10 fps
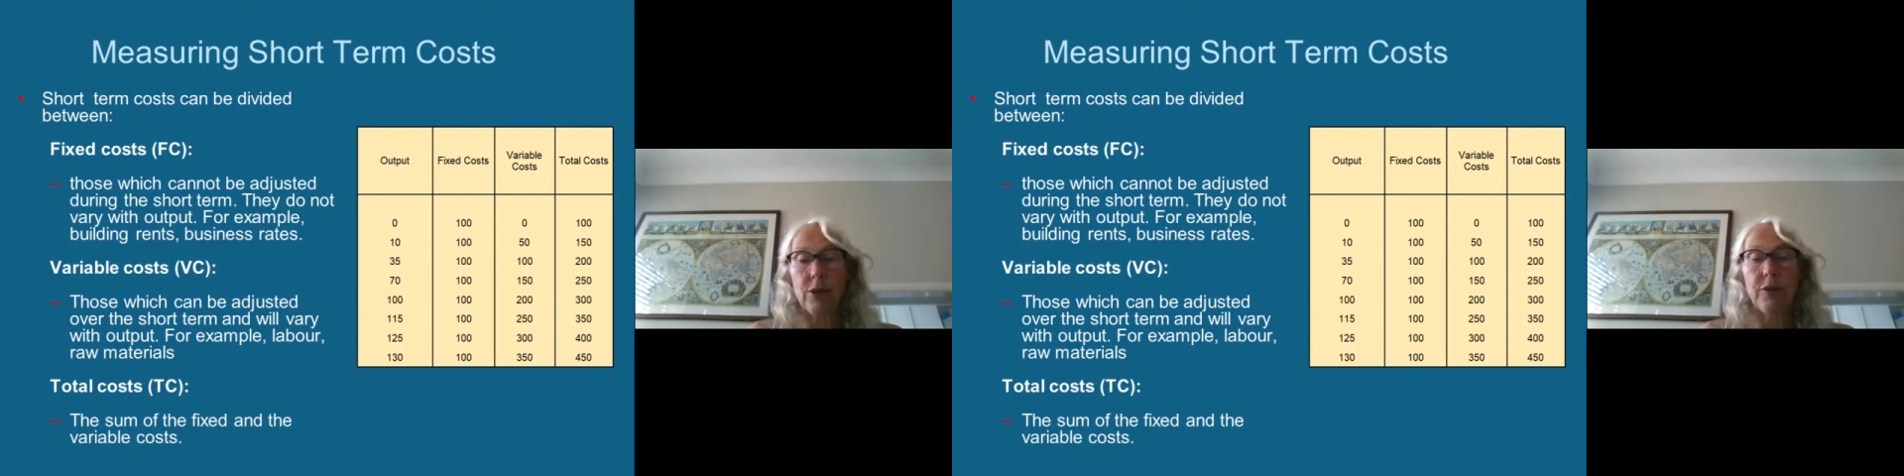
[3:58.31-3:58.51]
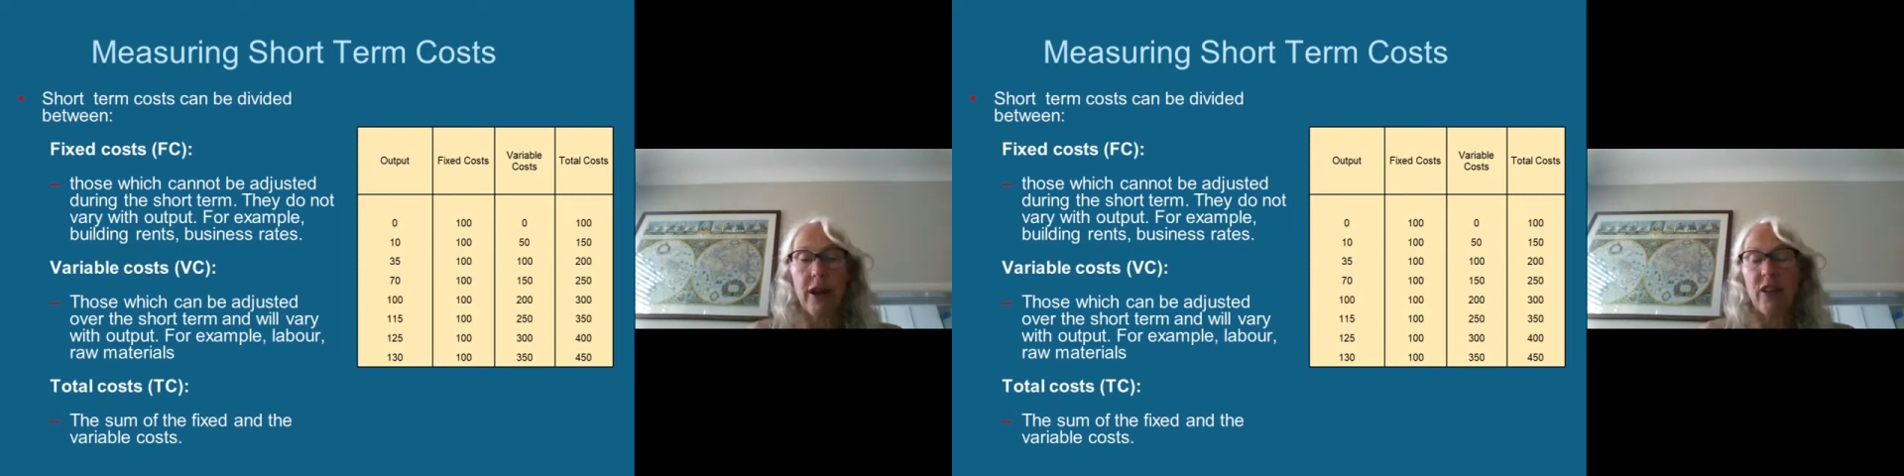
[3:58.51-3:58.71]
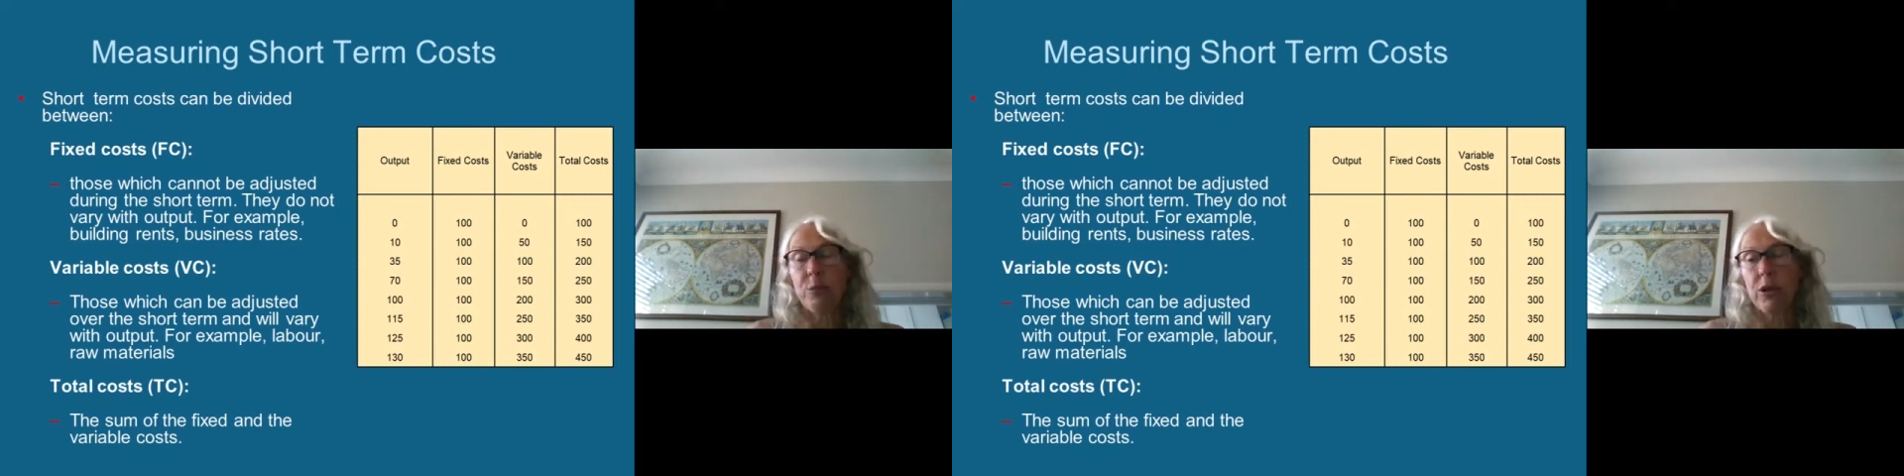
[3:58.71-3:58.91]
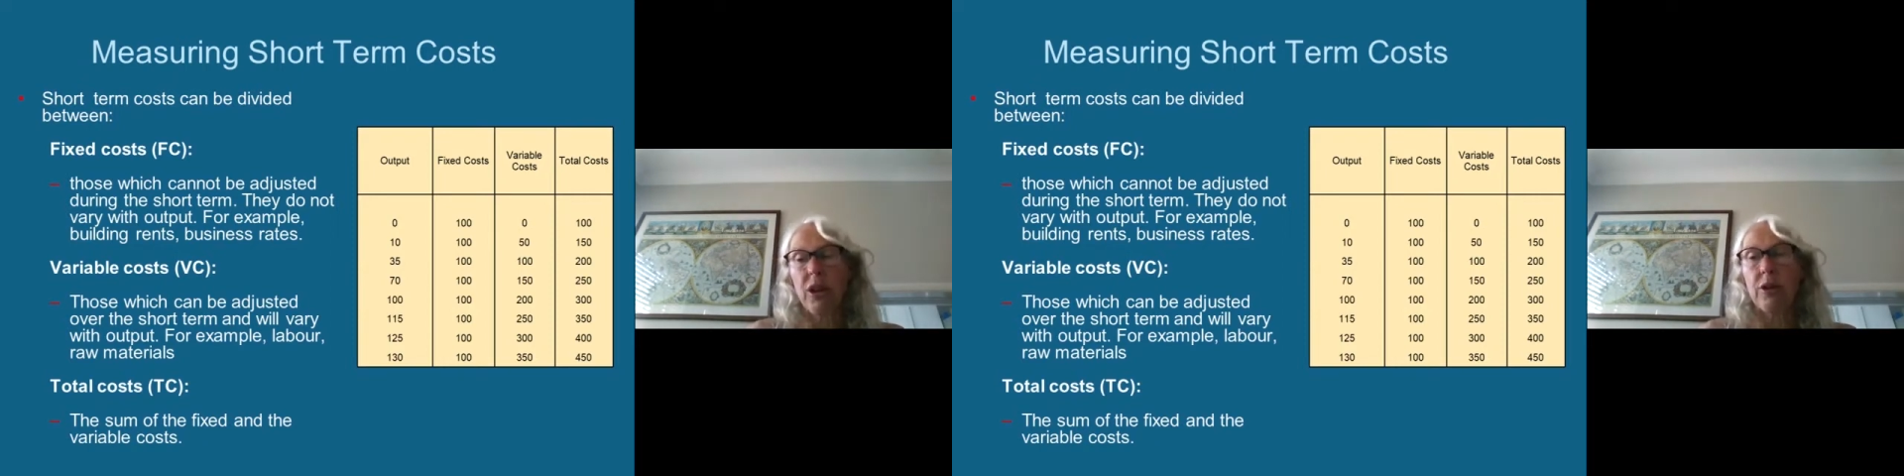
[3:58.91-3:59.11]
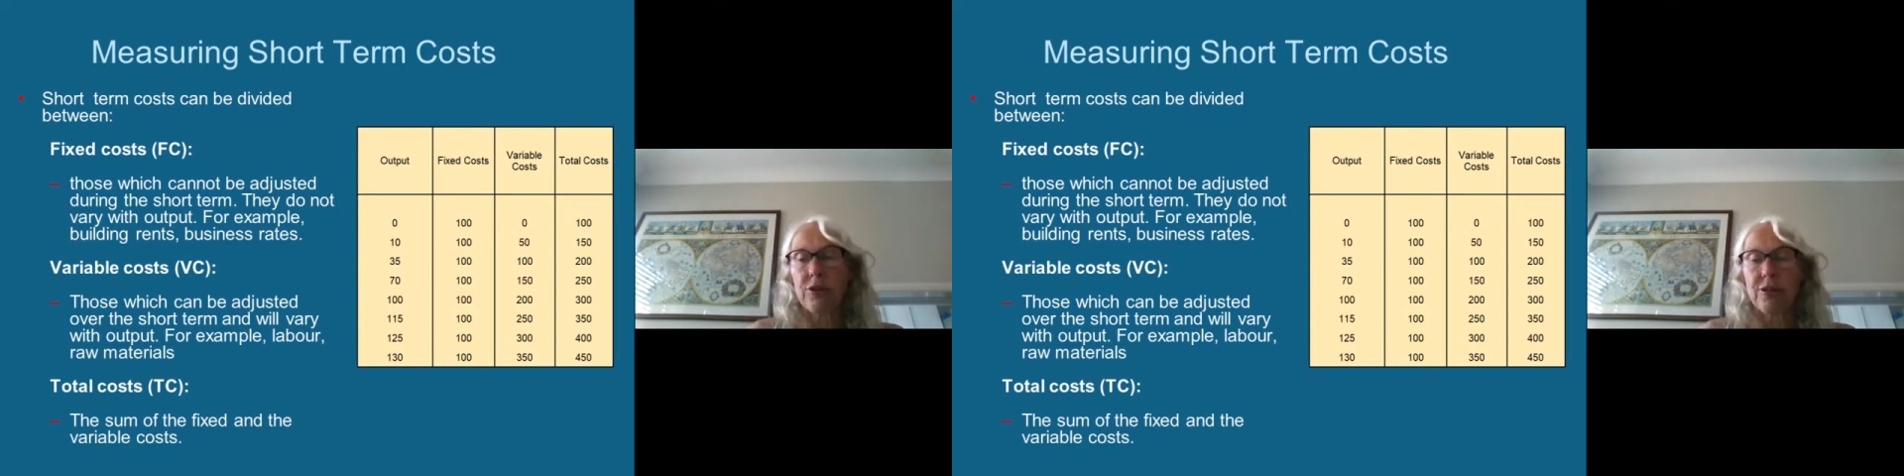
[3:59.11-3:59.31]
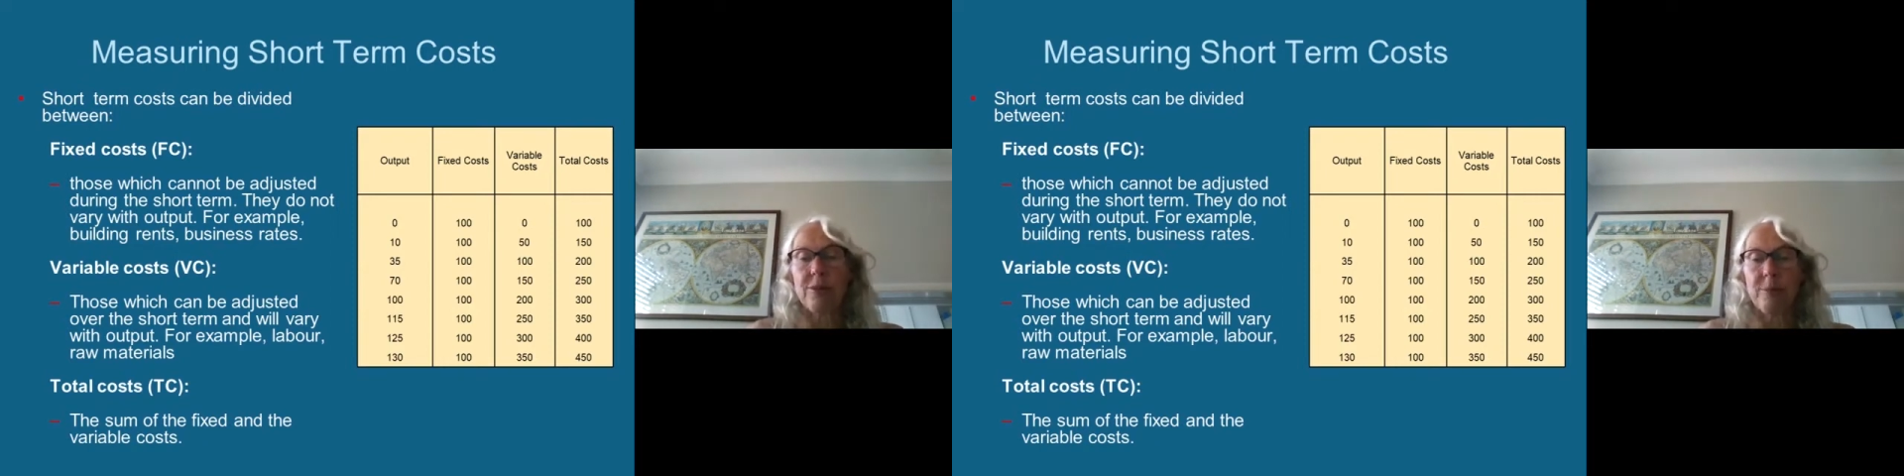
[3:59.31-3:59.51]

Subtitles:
the variable costs,